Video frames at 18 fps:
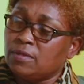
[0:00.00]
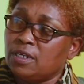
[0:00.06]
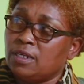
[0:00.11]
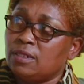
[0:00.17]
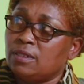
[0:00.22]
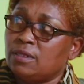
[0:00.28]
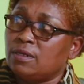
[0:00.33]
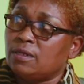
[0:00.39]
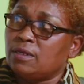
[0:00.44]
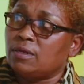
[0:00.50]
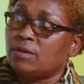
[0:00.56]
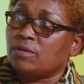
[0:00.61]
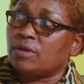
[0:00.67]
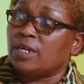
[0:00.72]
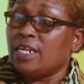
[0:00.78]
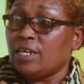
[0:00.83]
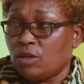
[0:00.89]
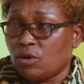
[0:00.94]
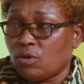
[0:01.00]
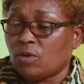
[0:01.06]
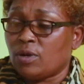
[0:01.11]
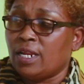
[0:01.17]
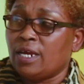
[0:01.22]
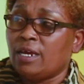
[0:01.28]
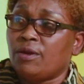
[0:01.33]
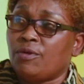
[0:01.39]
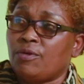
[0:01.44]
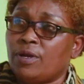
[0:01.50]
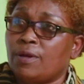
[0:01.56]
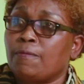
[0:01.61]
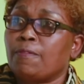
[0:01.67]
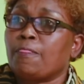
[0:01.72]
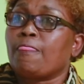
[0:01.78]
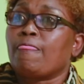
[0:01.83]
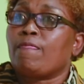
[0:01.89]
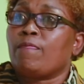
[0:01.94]
in the clinical area,
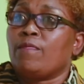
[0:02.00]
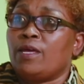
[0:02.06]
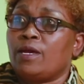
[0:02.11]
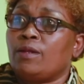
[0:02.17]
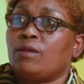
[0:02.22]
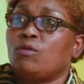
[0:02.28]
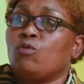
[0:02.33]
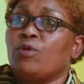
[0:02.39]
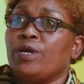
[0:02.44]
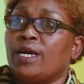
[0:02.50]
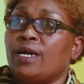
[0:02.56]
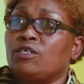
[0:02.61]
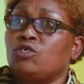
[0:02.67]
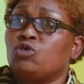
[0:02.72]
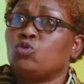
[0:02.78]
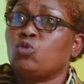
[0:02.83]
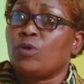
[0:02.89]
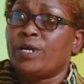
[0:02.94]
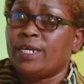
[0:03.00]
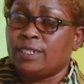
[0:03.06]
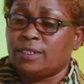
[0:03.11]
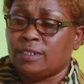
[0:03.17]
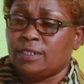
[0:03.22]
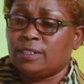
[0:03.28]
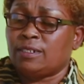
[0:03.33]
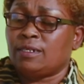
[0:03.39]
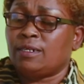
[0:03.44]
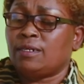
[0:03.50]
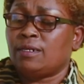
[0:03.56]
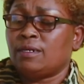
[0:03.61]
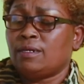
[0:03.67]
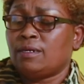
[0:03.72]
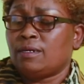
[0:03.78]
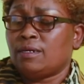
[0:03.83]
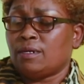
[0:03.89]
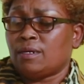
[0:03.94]
then we had to wait until
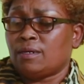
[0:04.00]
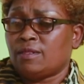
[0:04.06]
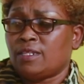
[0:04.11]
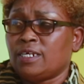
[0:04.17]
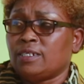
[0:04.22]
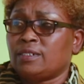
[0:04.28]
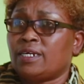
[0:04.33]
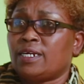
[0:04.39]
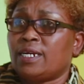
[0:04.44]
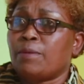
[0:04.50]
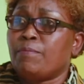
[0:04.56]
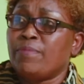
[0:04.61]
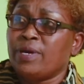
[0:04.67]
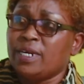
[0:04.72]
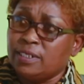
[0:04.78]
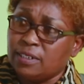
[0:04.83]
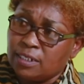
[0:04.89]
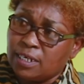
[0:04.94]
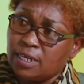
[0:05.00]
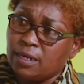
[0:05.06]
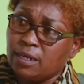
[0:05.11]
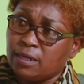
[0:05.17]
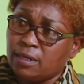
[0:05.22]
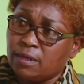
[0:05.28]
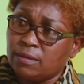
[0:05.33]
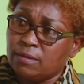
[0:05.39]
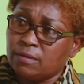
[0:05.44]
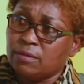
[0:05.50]
things had abated a little.